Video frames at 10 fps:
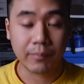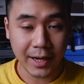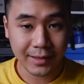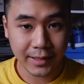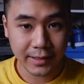
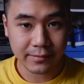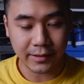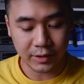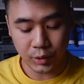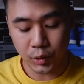branded
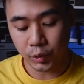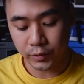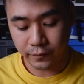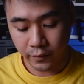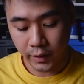in
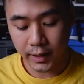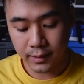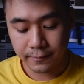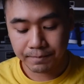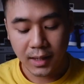gold foil.
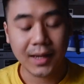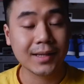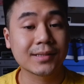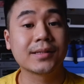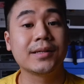
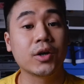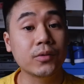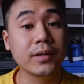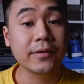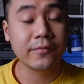It is the
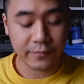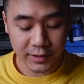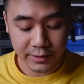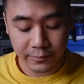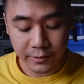only
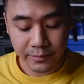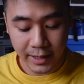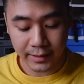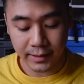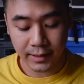visible
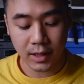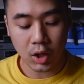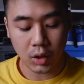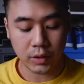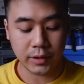branding
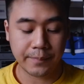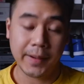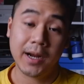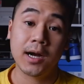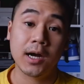on the
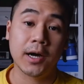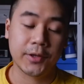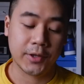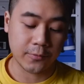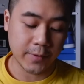pair,
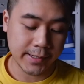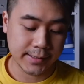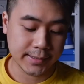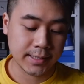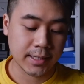
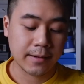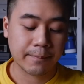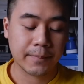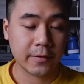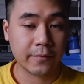otherwise
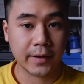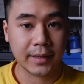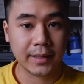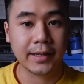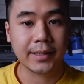
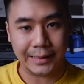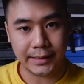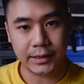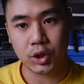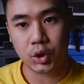perfectly
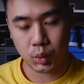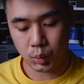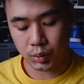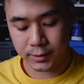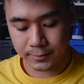clean
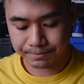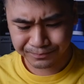shoes.